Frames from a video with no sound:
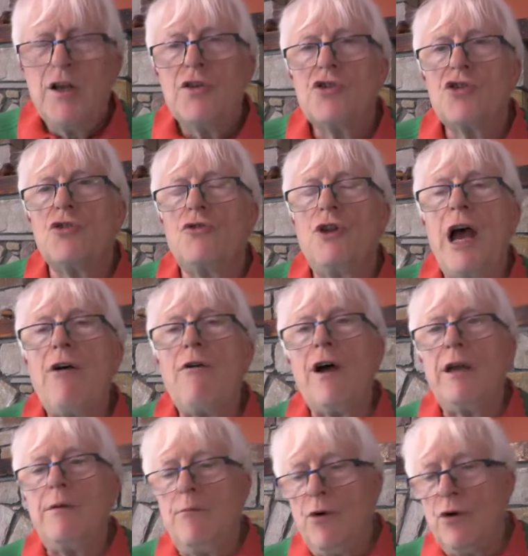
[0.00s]
So now
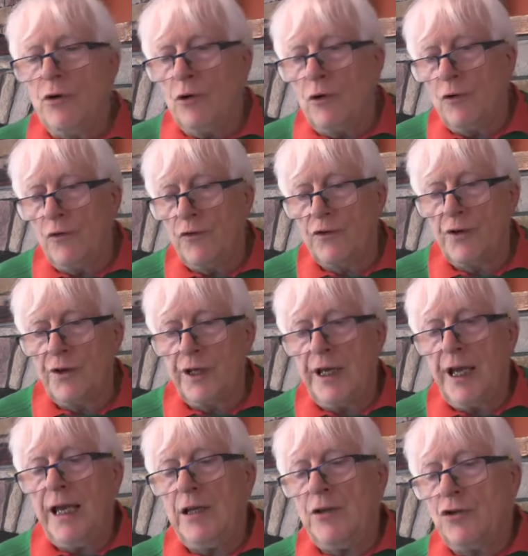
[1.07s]
I move to the
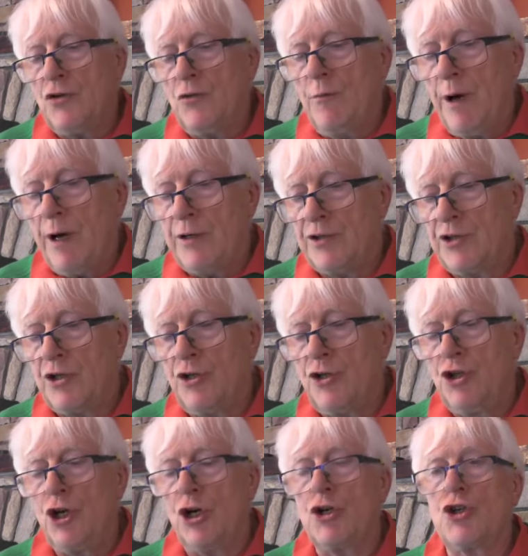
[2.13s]
Ketu Mars
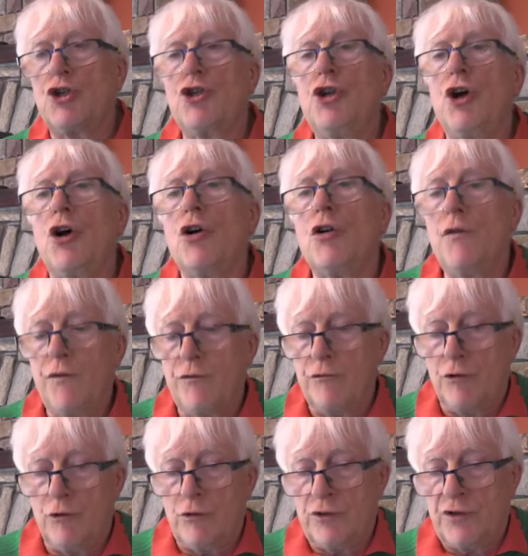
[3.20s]
conjunction
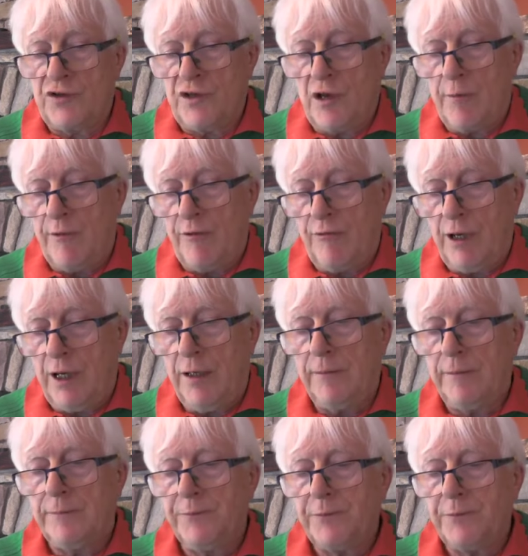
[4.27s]
overall summary.